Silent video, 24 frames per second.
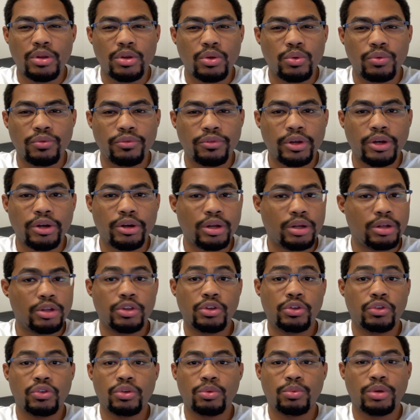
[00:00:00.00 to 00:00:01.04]
and you would figure out
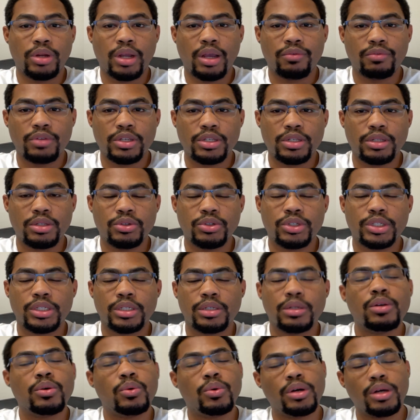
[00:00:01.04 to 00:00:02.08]
YouTube would have the
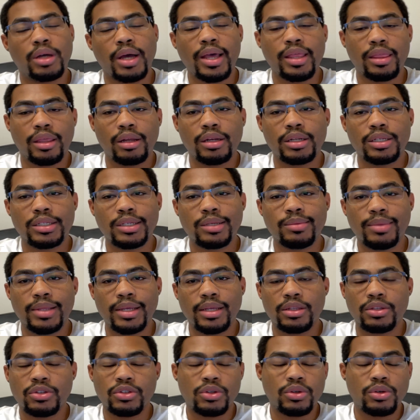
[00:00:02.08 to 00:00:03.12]
solution? Well, I thought the same
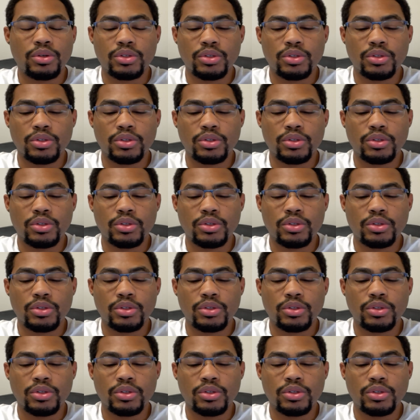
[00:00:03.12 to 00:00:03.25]
thing too.